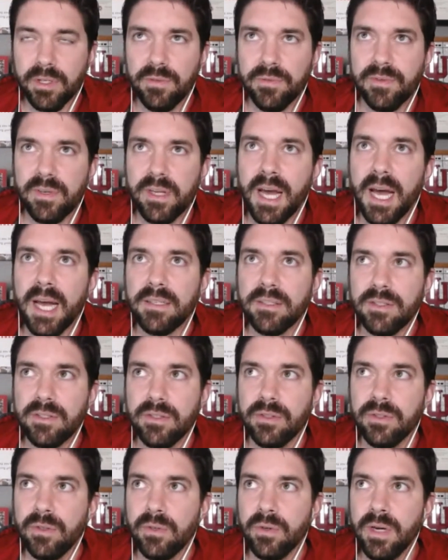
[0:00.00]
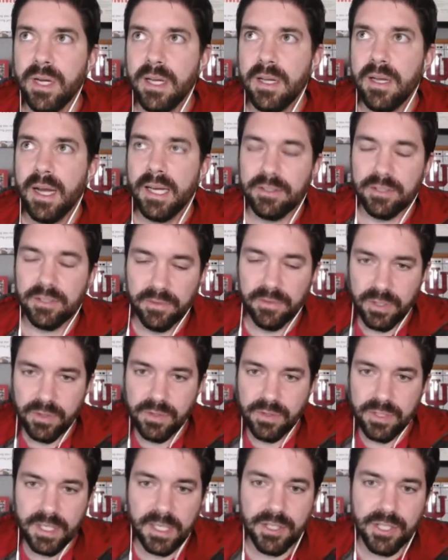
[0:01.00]
You've got to, I love what you
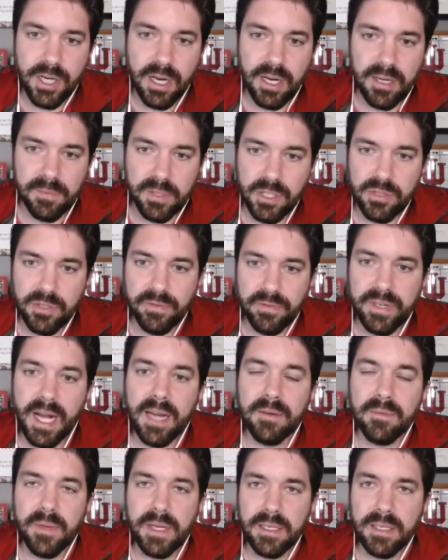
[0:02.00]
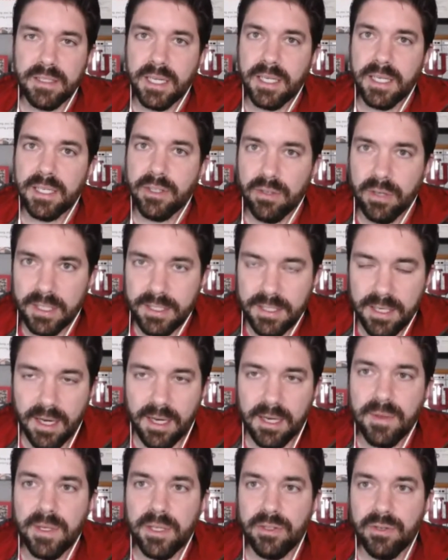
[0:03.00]
said, Johnny, because you've got to maintain your
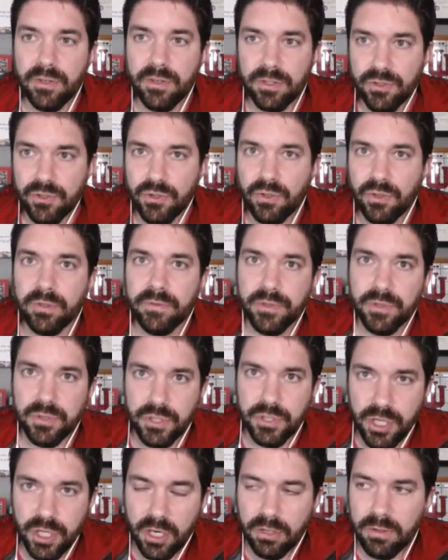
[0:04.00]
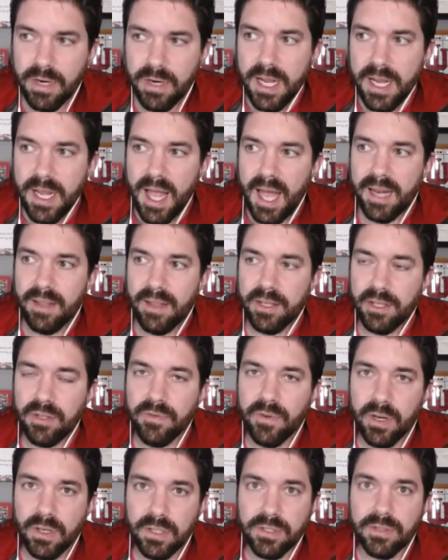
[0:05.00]
autonomy and your control of your show. And I think
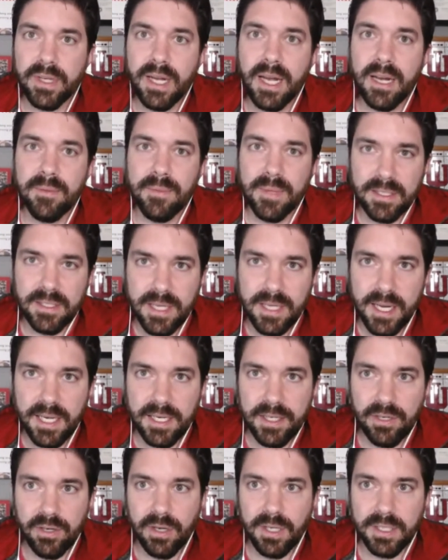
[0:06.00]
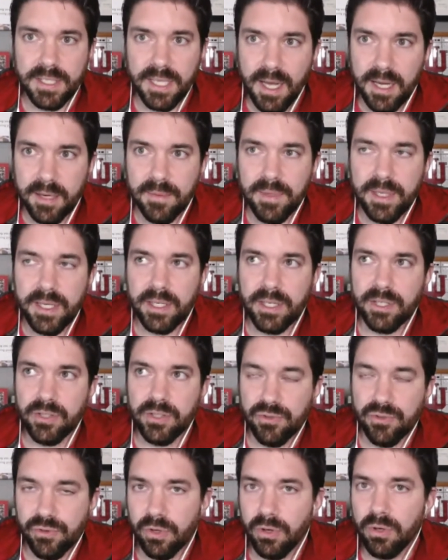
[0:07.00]
you've also got to maintain your autonomy and
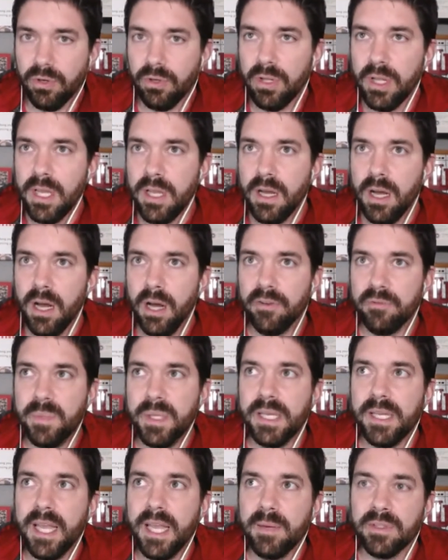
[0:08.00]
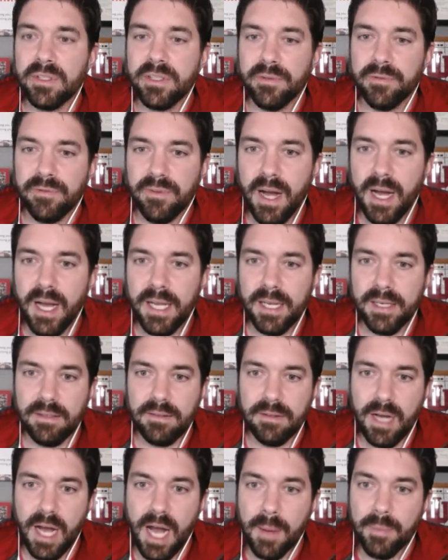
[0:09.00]
control of being able to
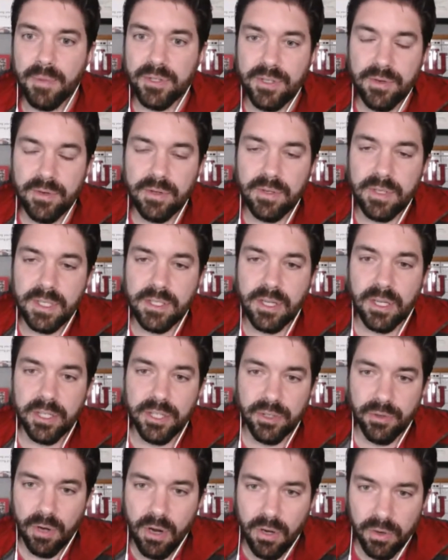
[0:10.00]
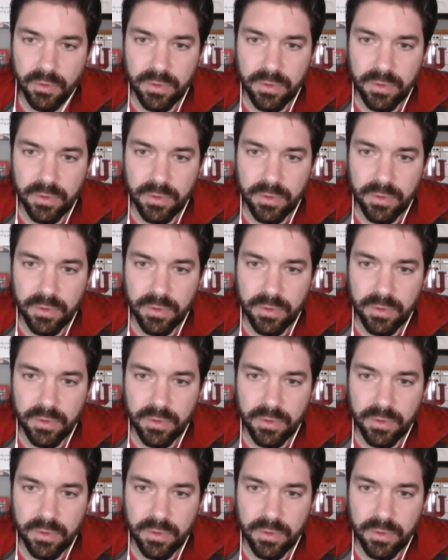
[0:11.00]
find opportunities on your own.